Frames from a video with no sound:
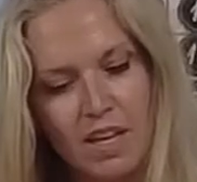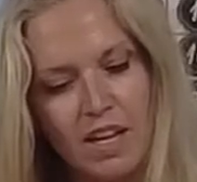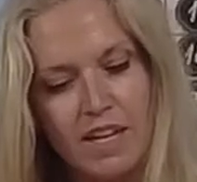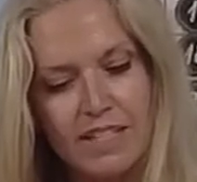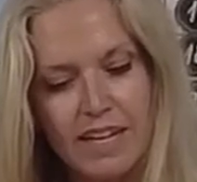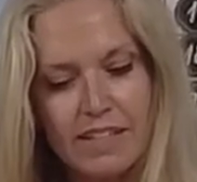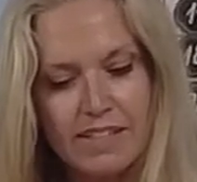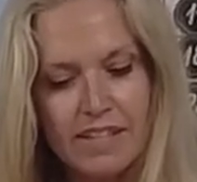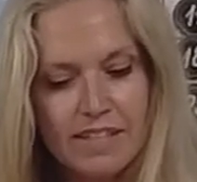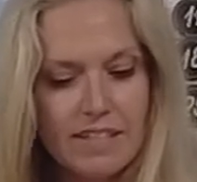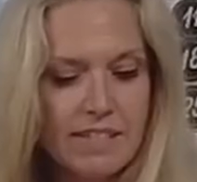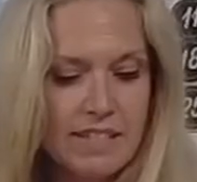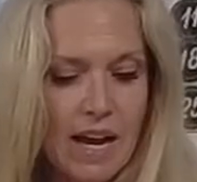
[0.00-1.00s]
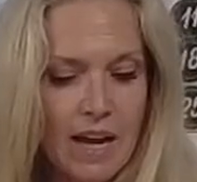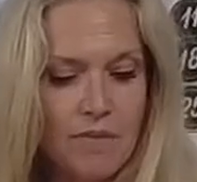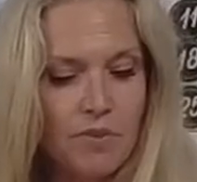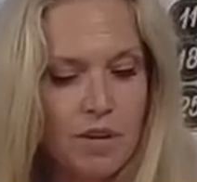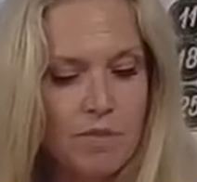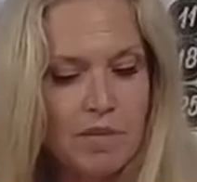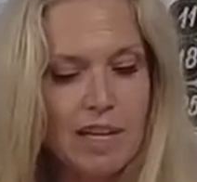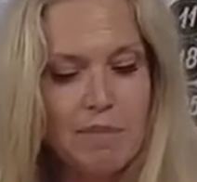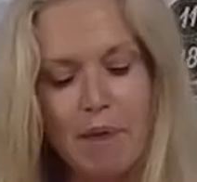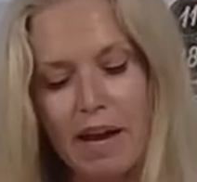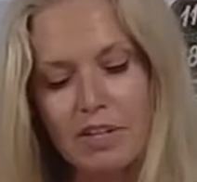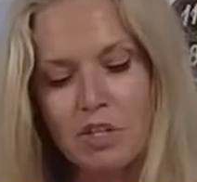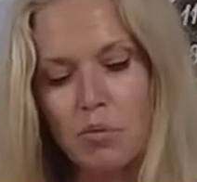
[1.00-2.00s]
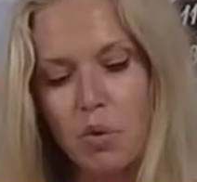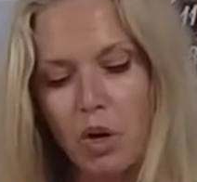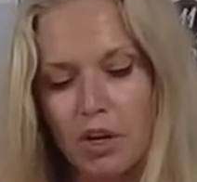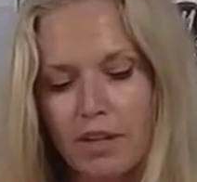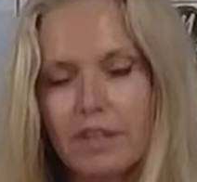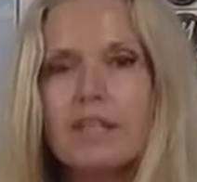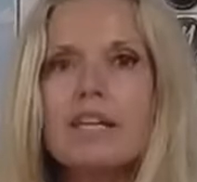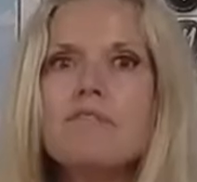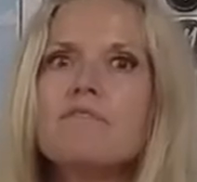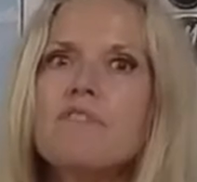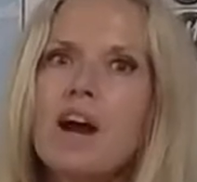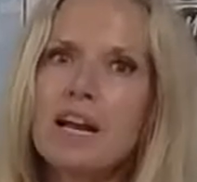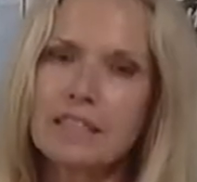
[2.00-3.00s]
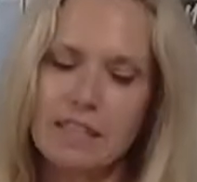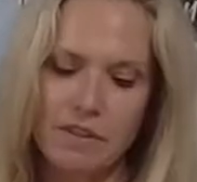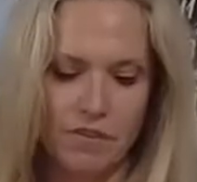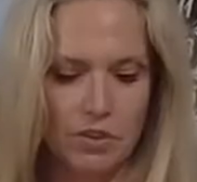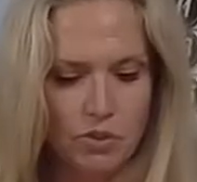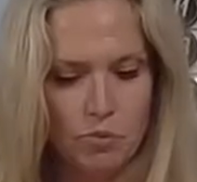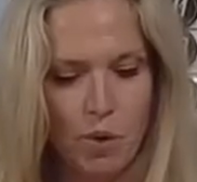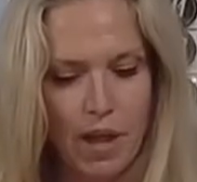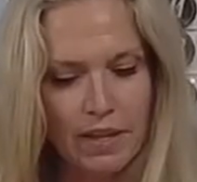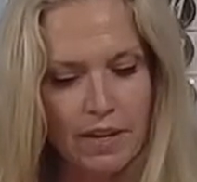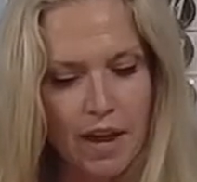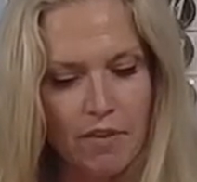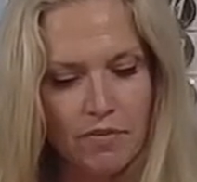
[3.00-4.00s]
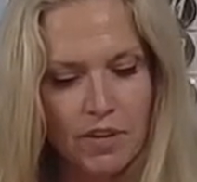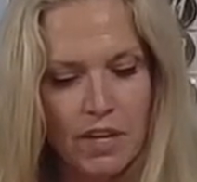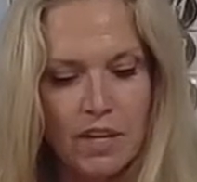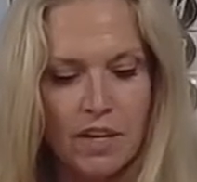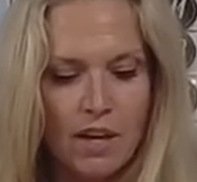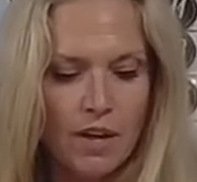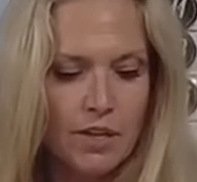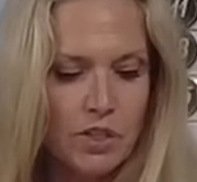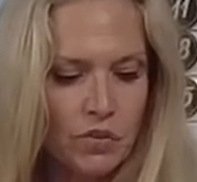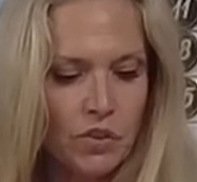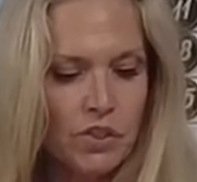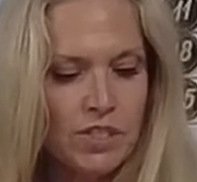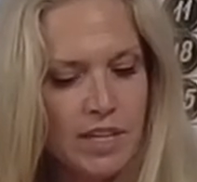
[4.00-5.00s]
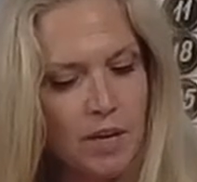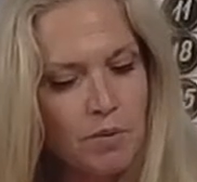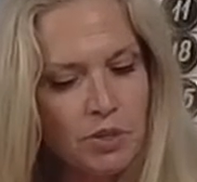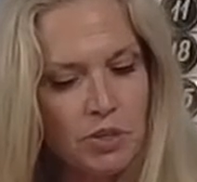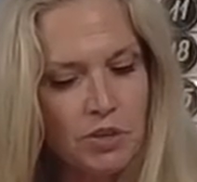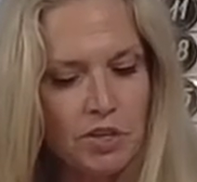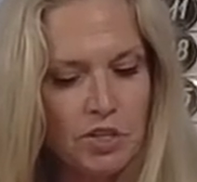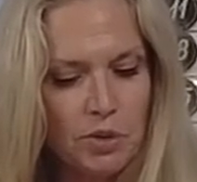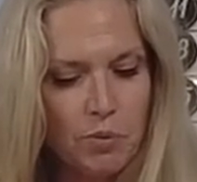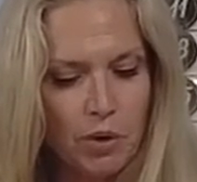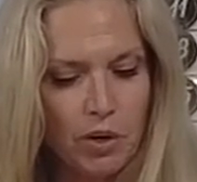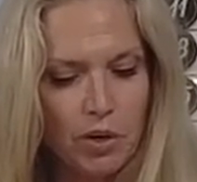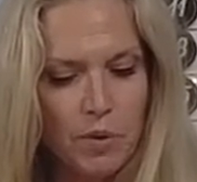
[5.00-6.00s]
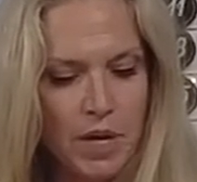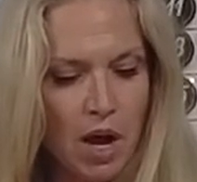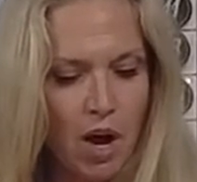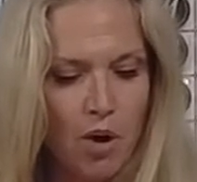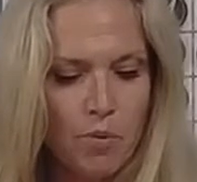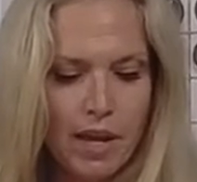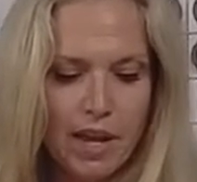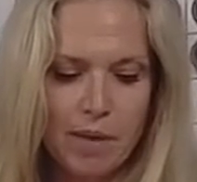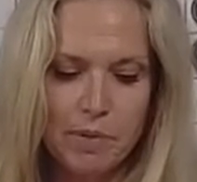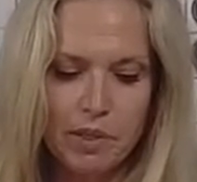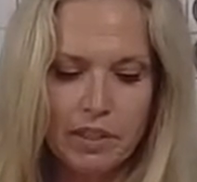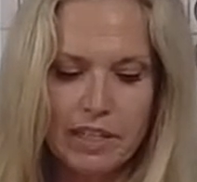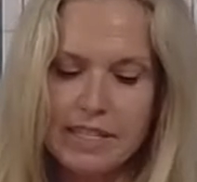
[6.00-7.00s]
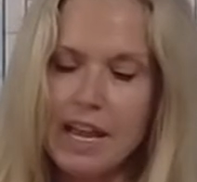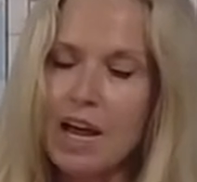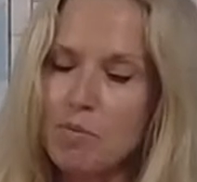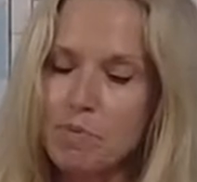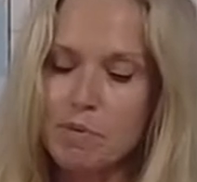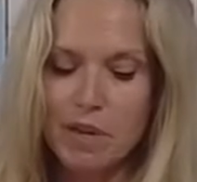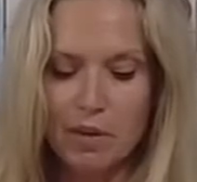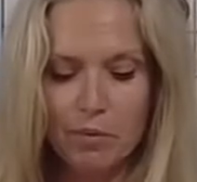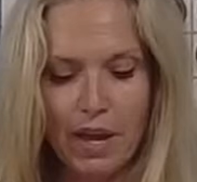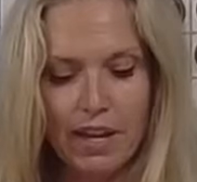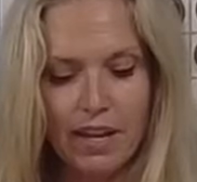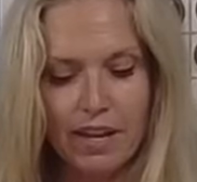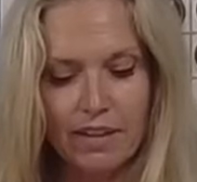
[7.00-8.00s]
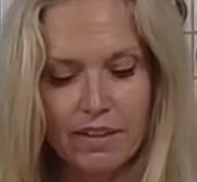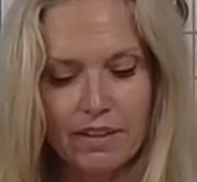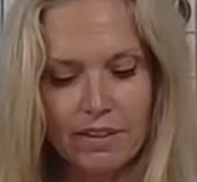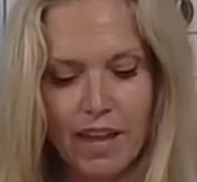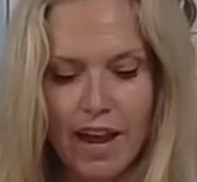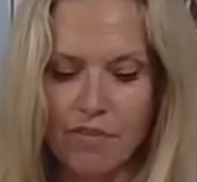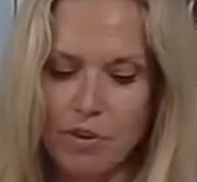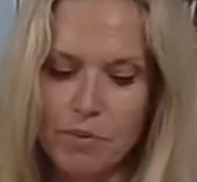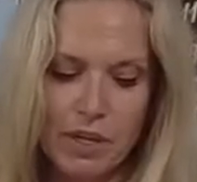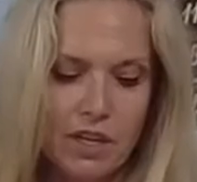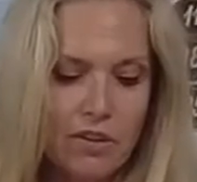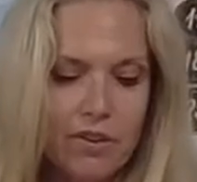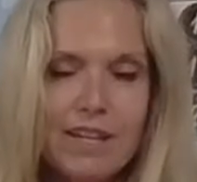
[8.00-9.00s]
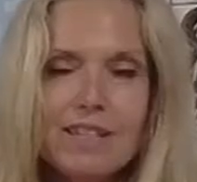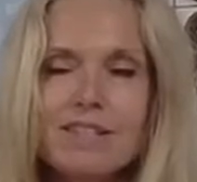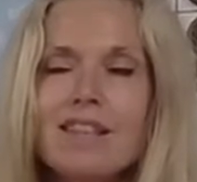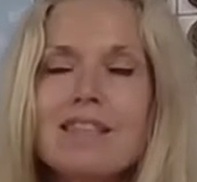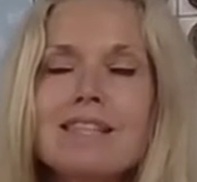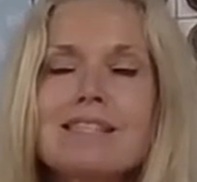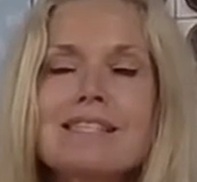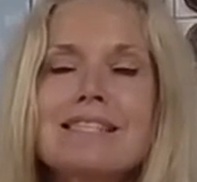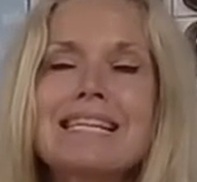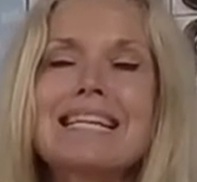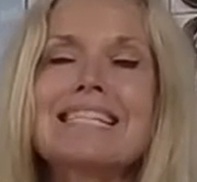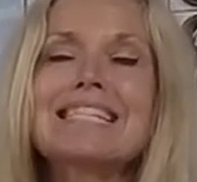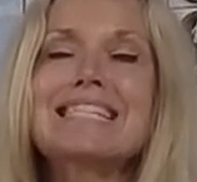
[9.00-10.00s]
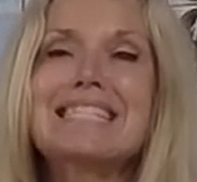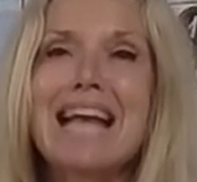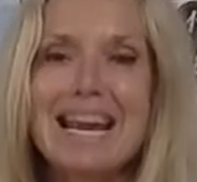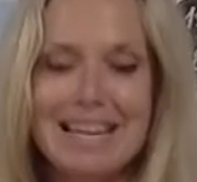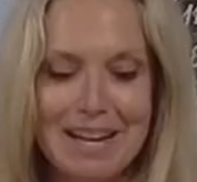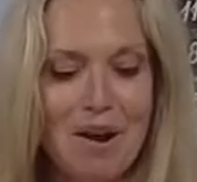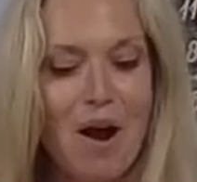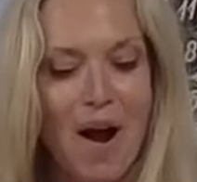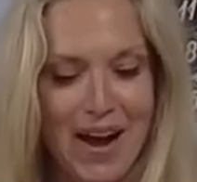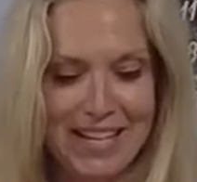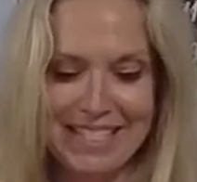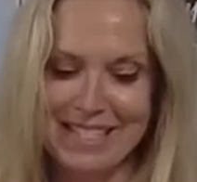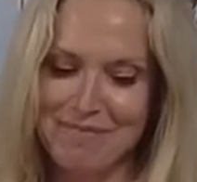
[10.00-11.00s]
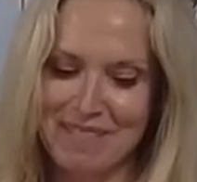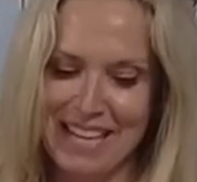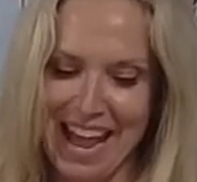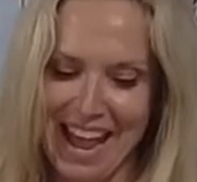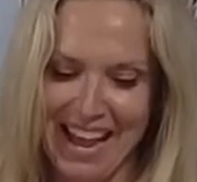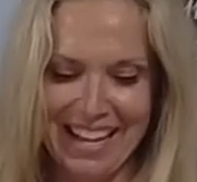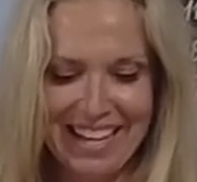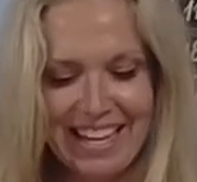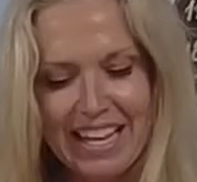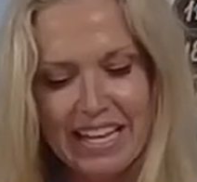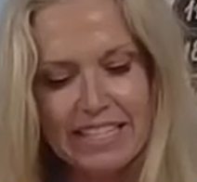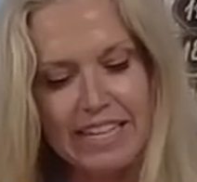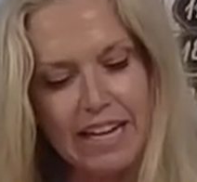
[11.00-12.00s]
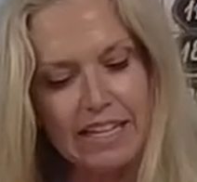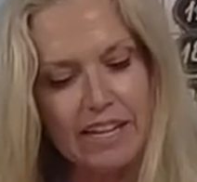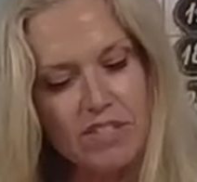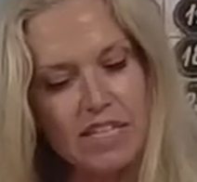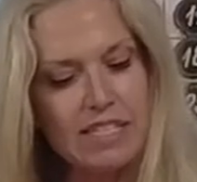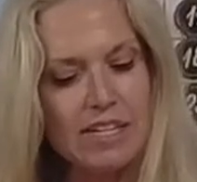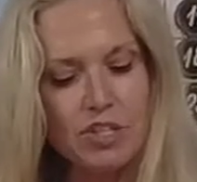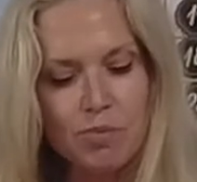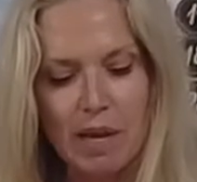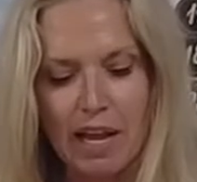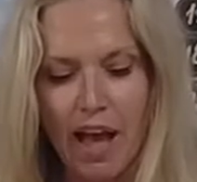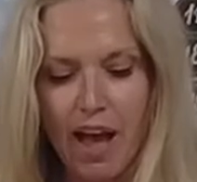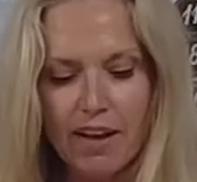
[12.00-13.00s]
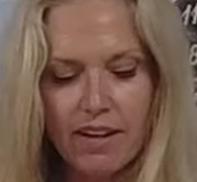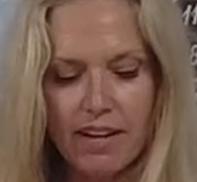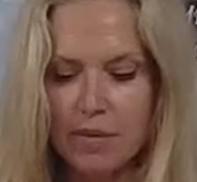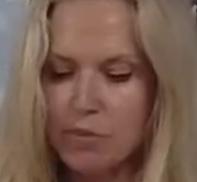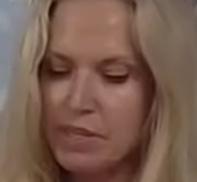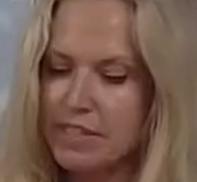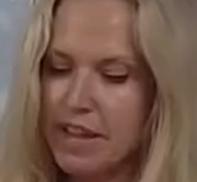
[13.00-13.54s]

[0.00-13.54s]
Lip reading: Dad says it's time for him to get back to work. He finally feels well enough. On his first day returning to work, we all wake up early to help him get ready. Everyone agrees that this is an exciting, awesome day. Dad gives us each a big hug, and we say